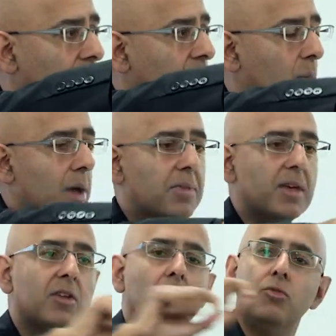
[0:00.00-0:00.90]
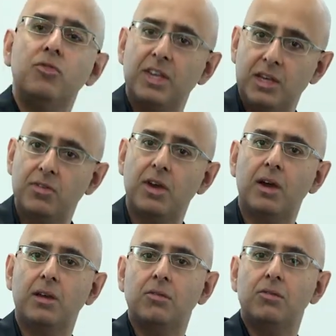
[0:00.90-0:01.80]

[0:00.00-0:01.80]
along the way, but they don't deviate